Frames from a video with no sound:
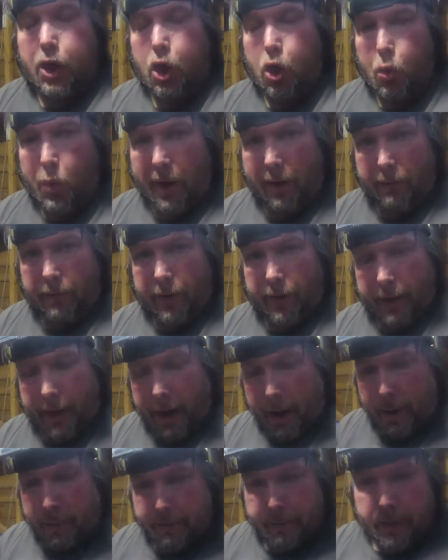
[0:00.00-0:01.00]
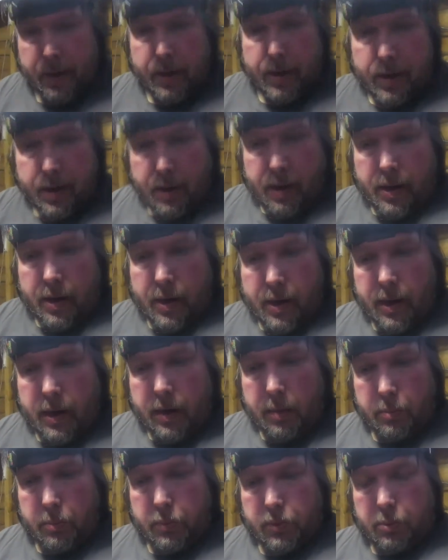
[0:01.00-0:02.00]
quick video.
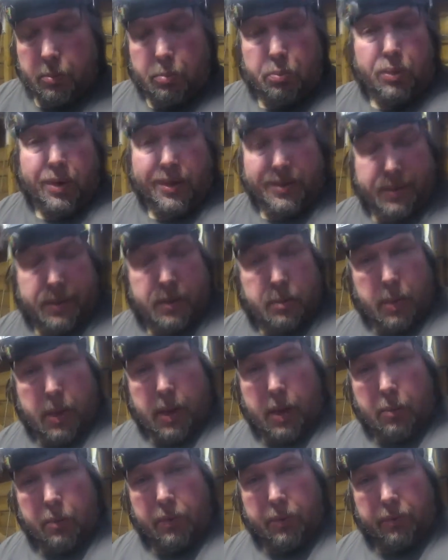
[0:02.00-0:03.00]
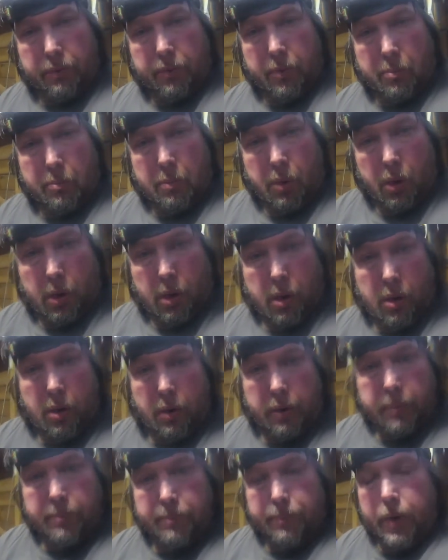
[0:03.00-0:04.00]
Some prattling about with the front
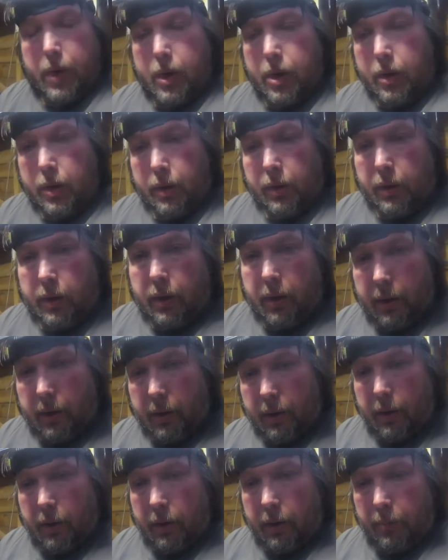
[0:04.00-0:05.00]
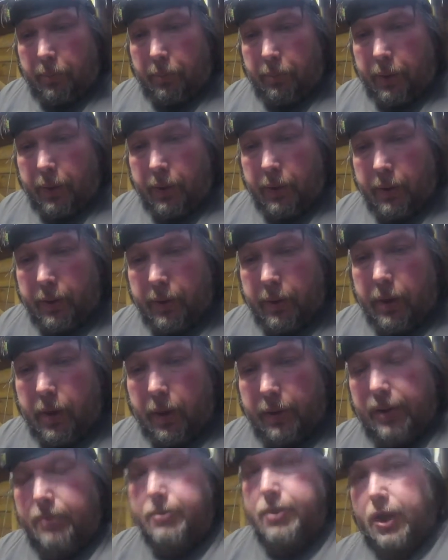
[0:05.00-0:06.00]
mudguard. I
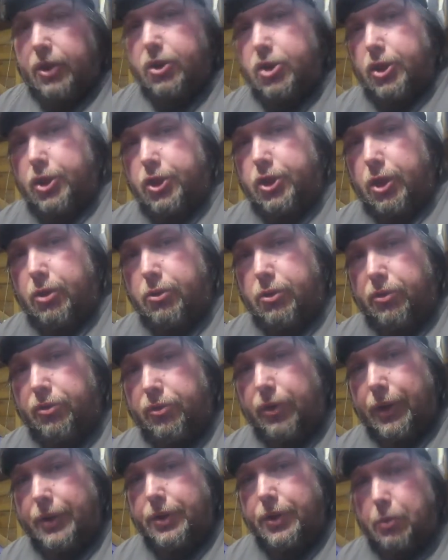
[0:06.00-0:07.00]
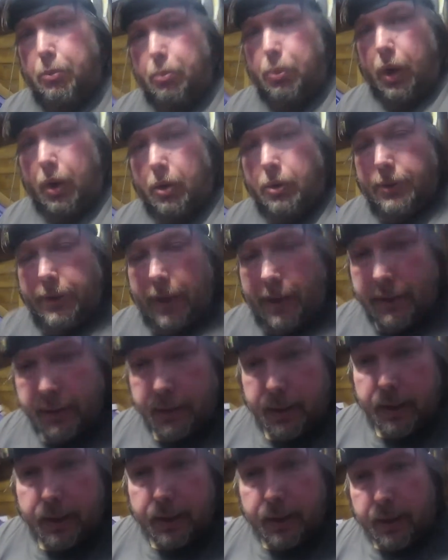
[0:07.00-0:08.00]
don't actually show the fixing process,
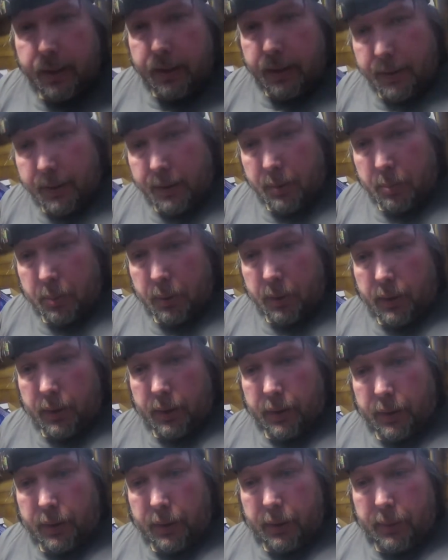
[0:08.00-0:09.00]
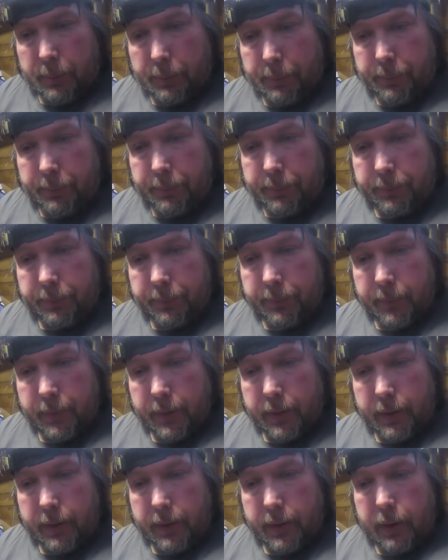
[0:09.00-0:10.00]
but
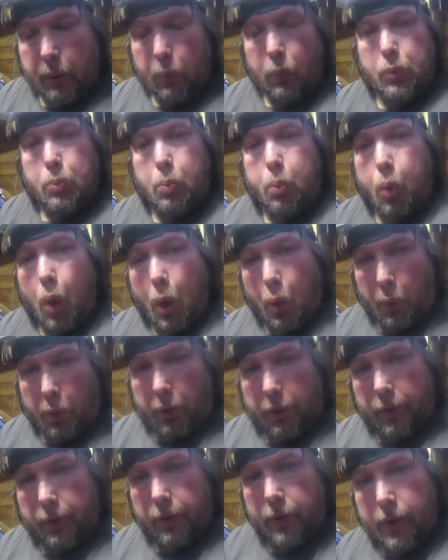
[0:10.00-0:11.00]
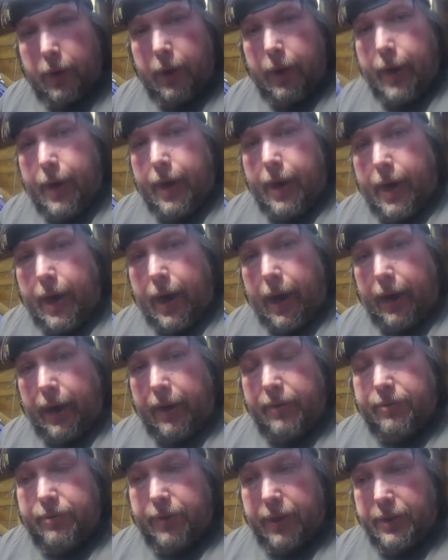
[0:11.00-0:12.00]
it was broken and
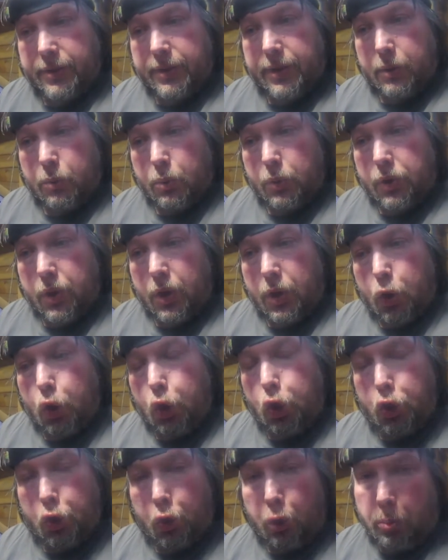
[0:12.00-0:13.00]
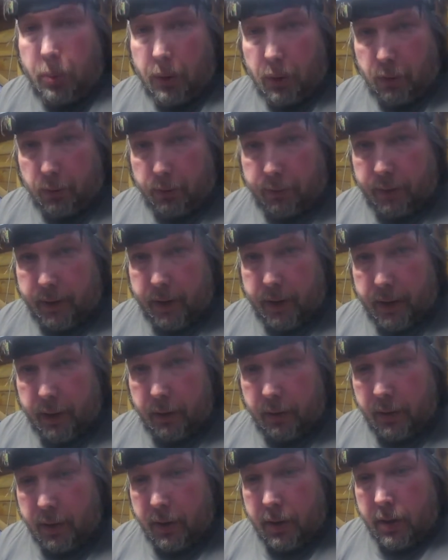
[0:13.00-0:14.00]
I fixed it with super glue for
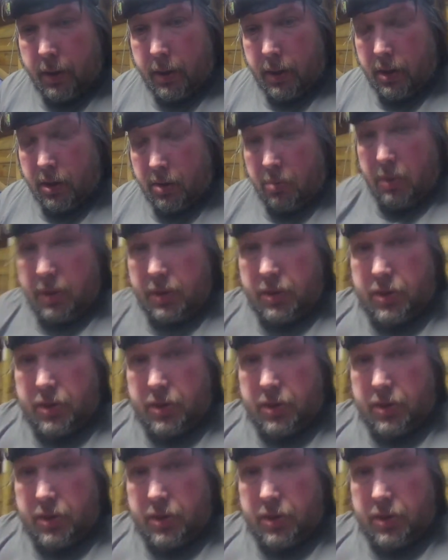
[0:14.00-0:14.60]
now, which